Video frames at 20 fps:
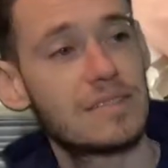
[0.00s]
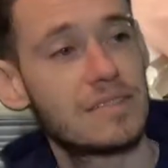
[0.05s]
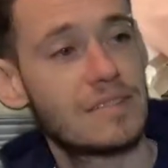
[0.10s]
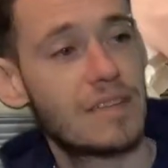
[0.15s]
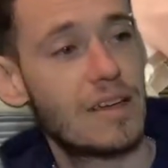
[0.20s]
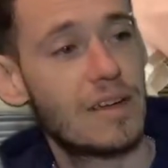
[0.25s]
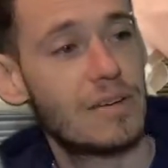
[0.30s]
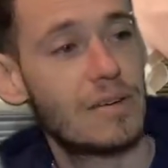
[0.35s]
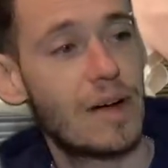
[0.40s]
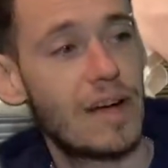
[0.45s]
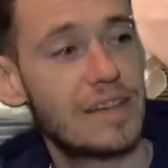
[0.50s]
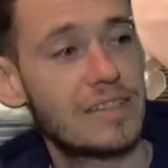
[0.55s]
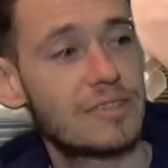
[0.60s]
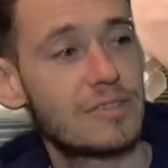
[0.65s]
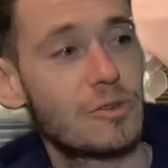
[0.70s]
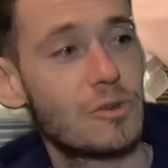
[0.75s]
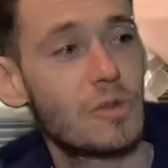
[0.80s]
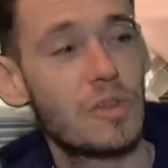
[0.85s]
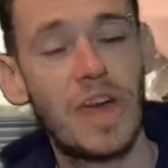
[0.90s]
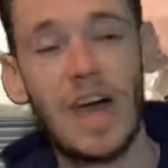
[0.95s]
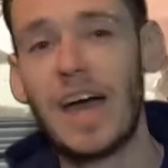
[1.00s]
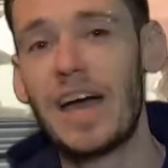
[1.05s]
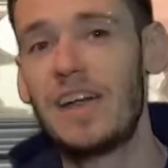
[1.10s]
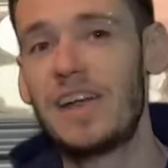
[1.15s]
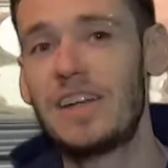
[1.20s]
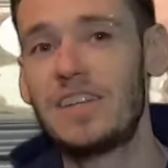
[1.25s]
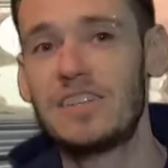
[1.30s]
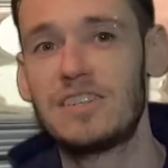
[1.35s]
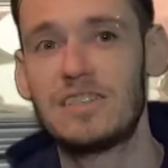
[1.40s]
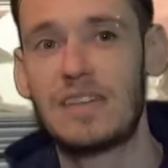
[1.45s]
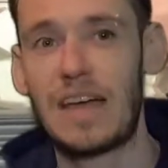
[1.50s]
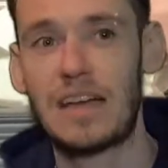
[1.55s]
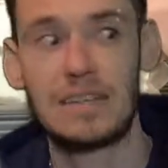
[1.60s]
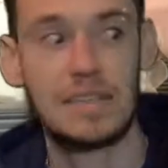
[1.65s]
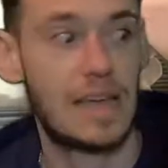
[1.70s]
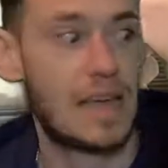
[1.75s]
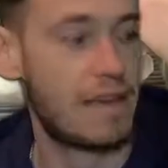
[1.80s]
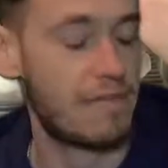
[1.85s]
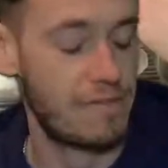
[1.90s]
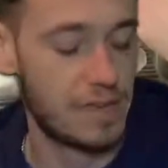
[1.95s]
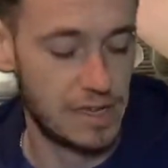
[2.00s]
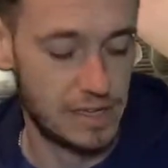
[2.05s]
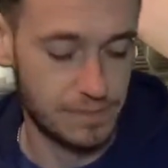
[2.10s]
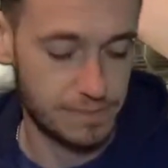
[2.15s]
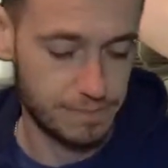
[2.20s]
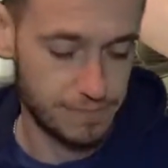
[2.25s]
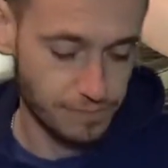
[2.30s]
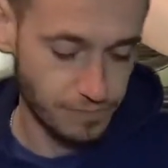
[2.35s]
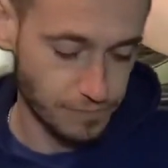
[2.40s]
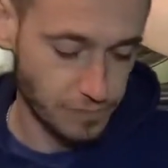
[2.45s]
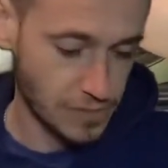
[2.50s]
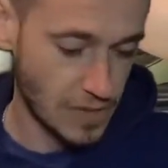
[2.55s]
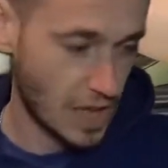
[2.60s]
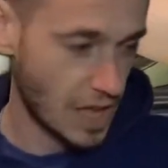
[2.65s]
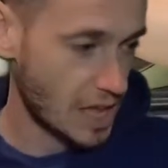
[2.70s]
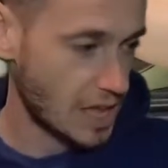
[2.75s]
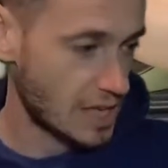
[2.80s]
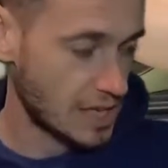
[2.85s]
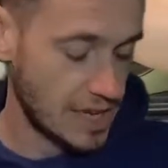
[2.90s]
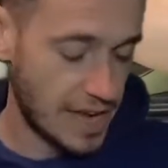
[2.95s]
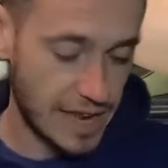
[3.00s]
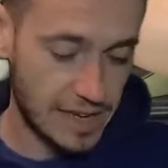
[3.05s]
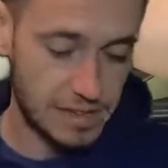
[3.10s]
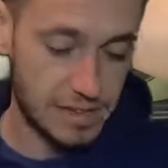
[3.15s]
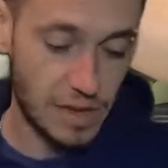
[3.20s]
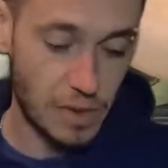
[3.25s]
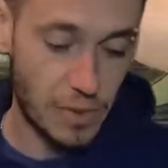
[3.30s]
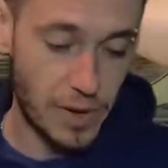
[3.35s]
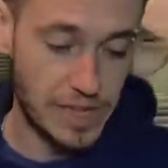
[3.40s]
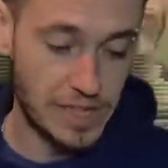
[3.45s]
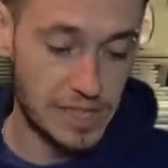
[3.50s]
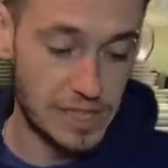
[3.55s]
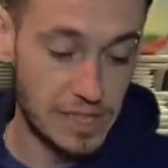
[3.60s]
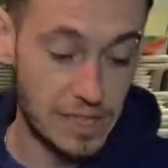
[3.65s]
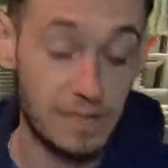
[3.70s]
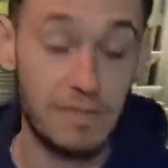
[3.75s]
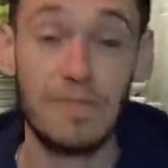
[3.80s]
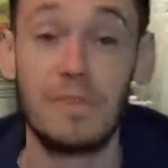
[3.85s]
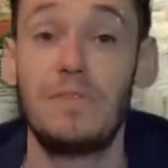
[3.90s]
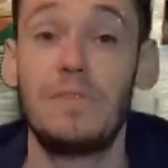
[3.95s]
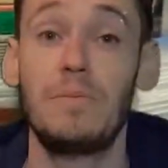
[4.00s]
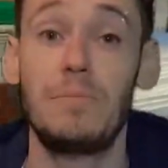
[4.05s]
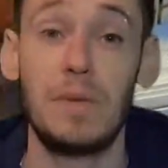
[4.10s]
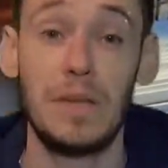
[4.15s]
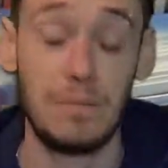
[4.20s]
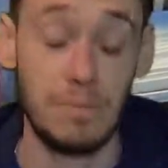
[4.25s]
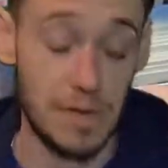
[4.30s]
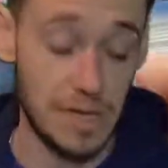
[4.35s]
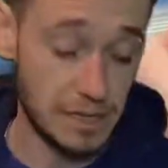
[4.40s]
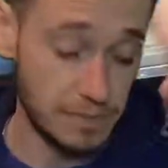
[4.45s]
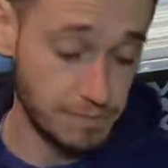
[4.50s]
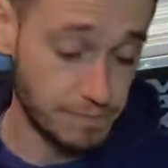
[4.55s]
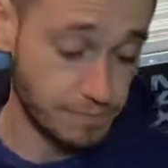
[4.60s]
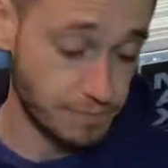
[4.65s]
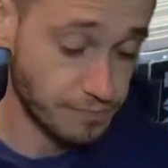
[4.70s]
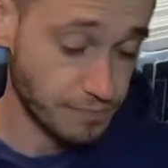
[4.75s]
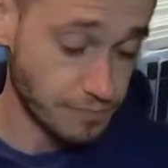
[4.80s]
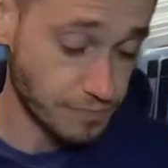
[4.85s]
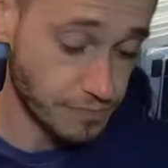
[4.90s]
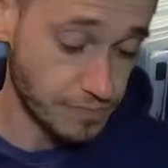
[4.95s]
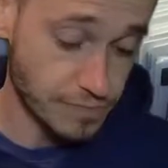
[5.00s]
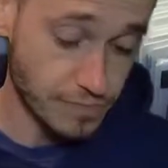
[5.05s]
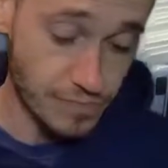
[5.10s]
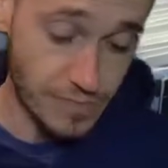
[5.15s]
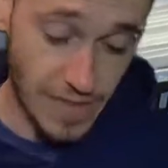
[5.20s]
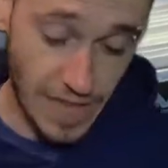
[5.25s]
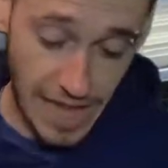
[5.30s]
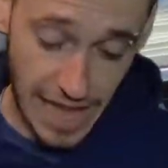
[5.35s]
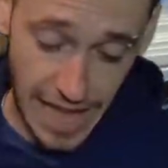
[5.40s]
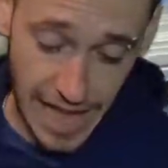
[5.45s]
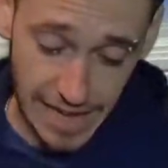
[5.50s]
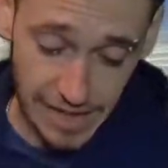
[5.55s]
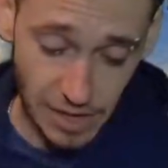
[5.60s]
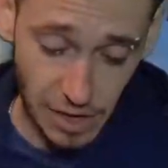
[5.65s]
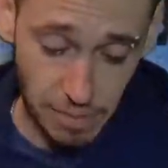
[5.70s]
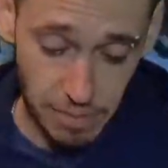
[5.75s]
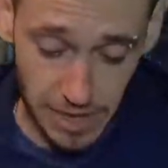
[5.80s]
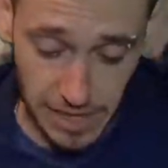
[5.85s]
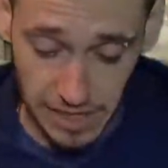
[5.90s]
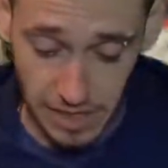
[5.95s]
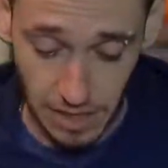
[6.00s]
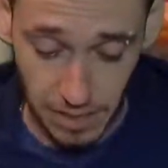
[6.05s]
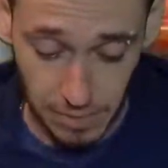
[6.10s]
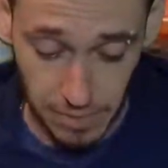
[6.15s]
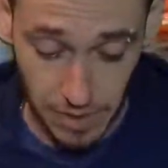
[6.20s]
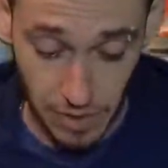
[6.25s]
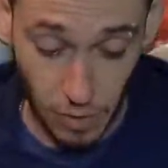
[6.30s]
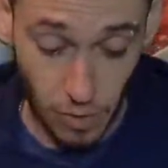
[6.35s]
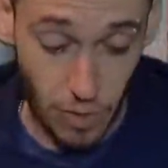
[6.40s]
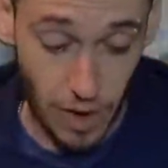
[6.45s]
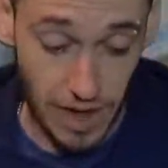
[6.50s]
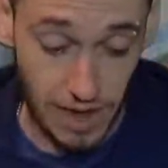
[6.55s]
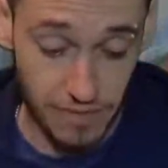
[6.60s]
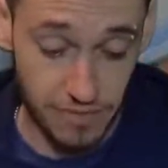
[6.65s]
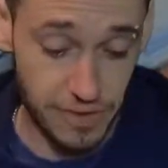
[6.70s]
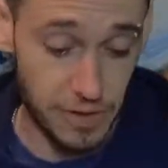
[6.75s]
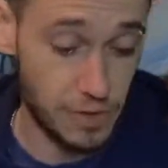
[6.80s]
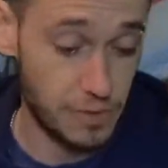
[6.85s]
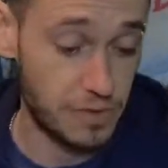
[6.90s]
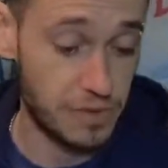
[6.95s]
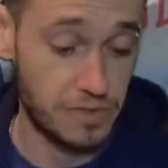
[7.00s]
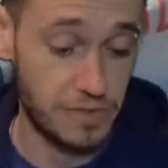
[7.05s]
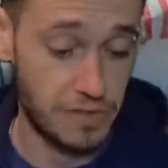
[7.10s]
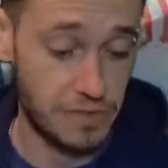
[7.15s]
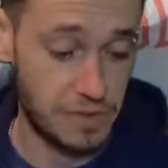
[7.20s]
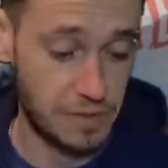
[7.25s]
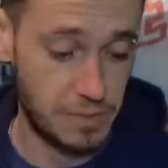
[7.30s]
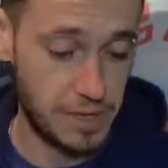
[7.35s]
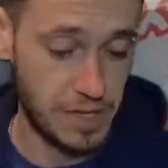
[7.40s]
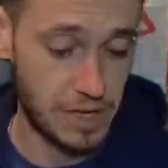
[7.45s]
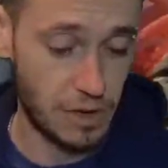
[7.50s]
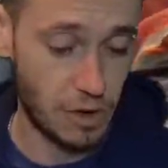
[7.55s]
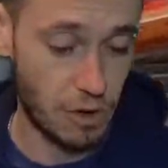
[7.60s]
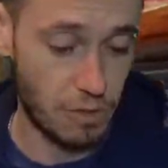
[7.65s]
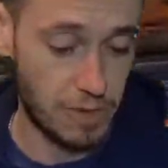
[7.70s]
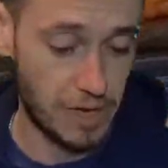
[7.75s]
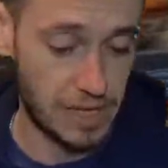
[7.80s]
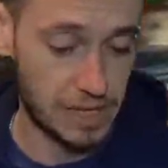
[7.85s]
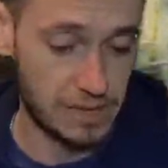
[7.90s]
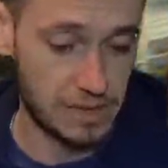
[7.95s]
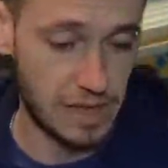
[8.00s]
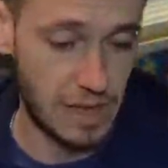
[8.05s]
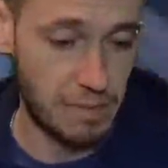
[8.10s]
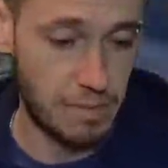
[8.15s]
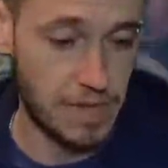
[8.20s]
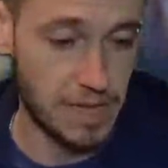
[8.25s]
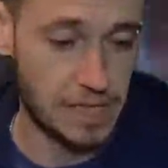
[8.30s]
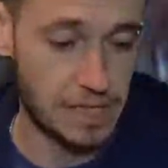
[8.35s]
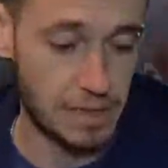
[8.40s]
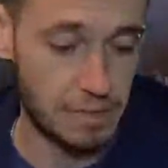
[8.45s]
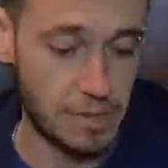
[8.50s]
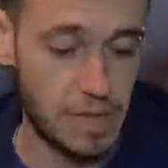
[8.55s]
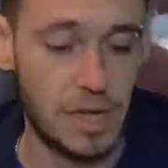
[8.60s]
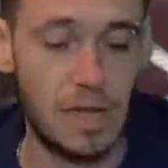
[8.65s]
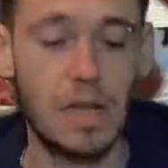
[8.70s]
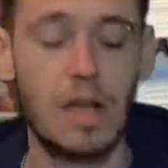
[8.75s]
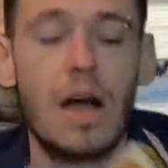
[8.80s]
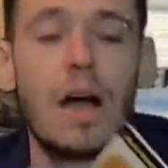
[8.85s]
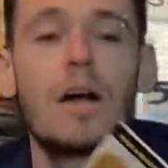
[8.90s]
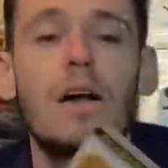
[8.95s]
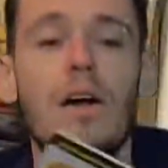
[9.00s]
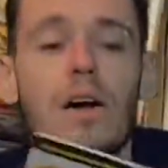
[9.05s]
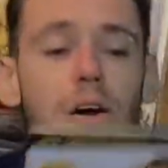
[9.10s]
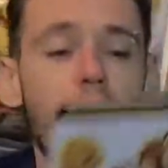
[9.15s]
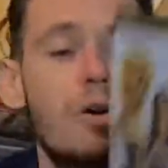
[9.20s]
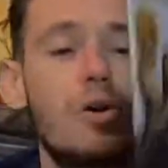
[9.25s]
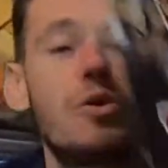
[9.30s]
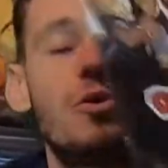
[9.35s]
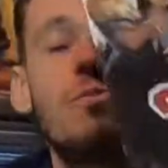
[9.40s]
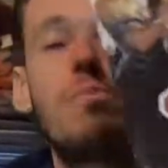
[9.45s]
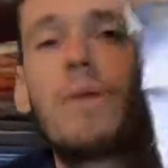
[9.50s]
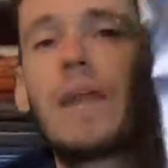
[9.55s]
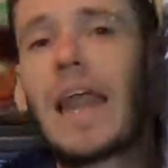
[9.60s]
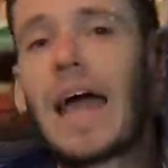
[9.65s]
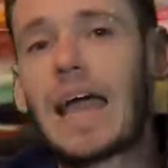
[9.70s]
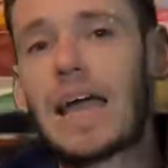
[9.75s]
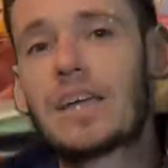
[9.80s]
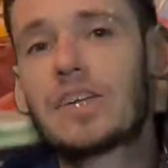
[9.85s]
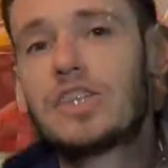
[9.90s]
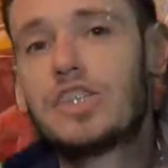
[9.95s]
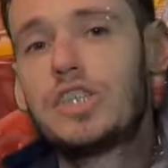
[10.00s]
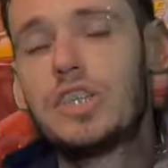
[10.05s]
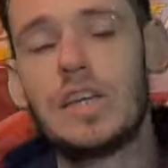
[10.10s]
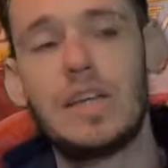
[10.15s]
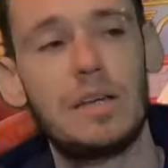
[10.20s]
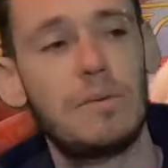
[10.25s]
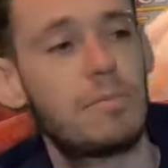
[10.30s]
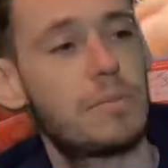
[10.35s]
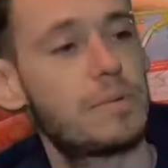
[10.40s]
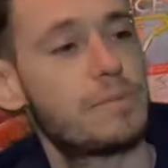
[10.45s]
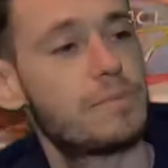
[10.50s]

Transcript: So I saw that and I just had to have it. Next I went to the 50p bin, and I picked up quite a few of the 50p comics. I picked up Gung Ho Black Sheep.